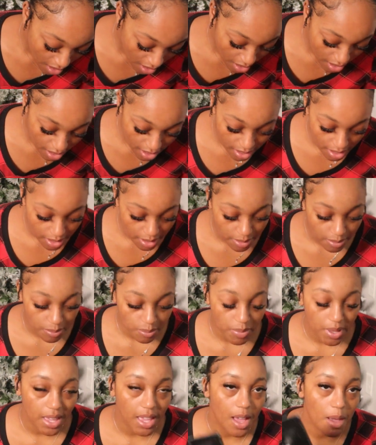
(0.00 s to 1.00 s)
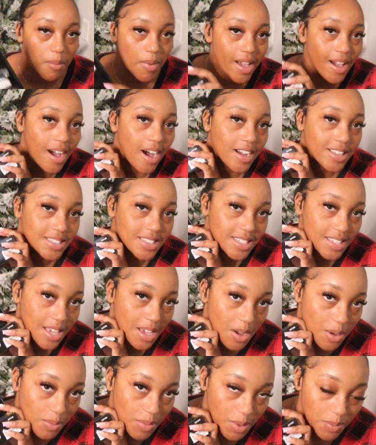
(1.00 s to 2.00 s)
But yeah, my auntie
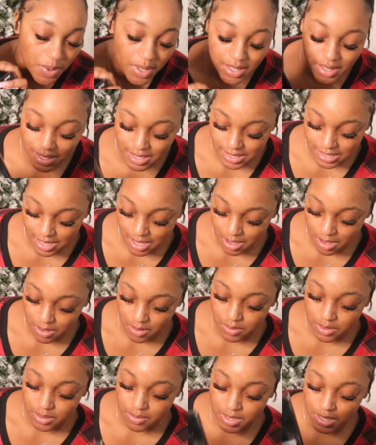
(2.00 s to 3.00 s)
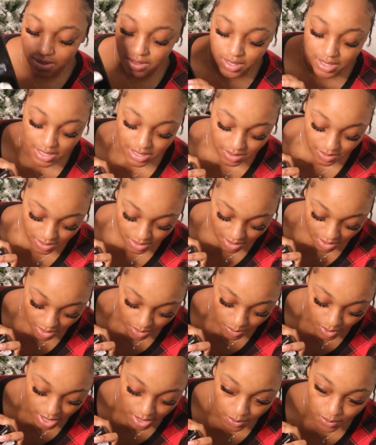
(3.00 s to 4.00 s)
helped me pick this out. It was between this one and our
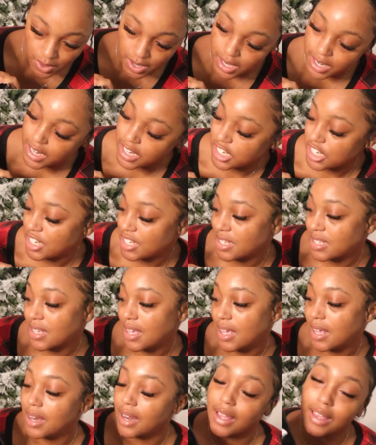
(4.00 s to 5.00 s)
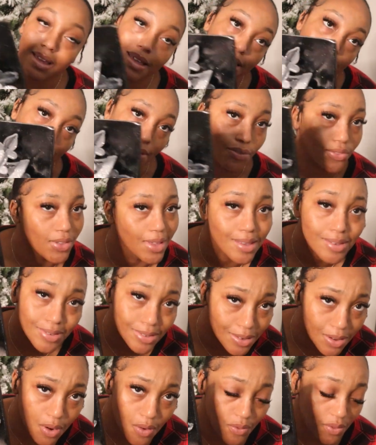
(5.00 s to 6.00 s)
white one, and she said, get the
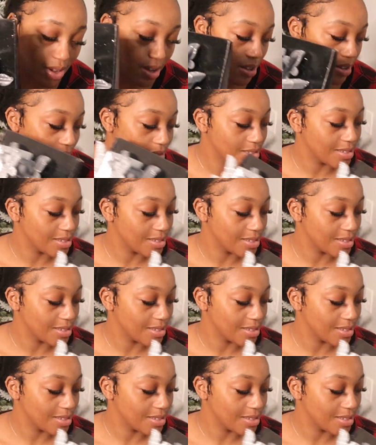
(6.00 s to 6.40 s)
silver.